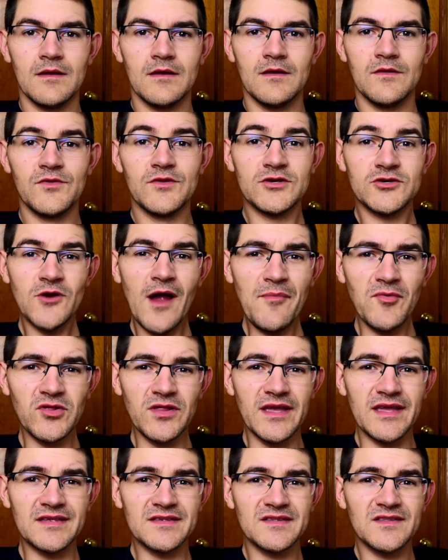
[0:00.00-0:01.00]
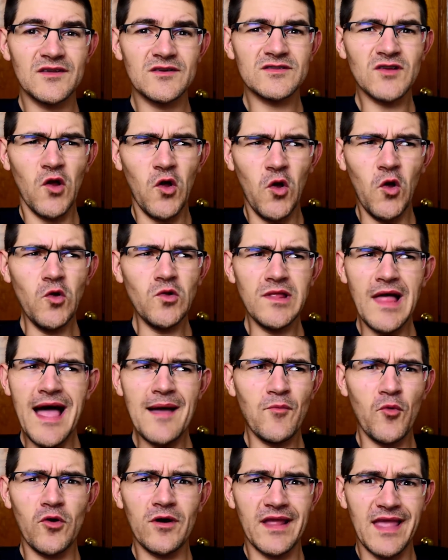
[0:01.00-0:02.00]
The trouble is, there's a whole
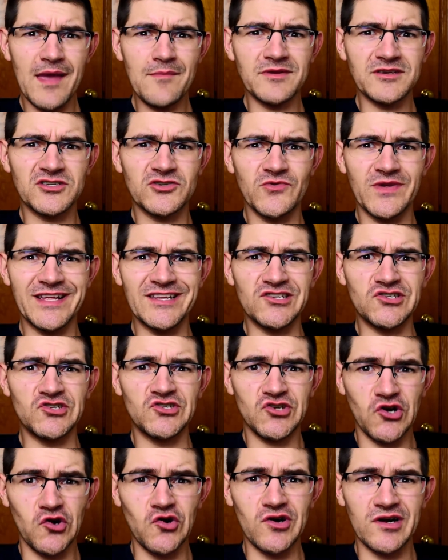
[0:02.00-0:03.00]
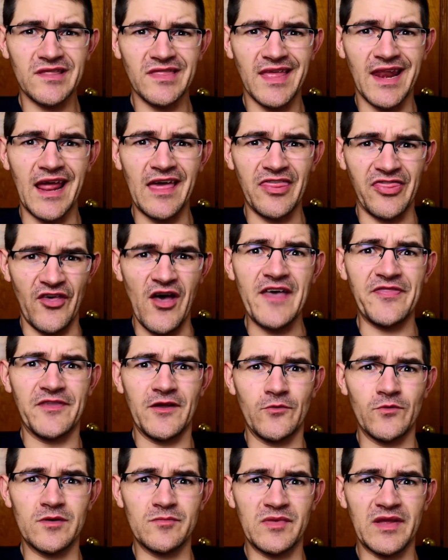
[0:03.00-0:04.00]
lot more chemistry in dirt than I thought
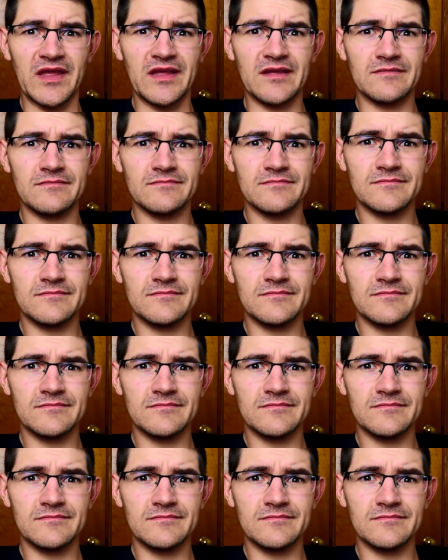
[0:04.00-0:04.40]
there would be.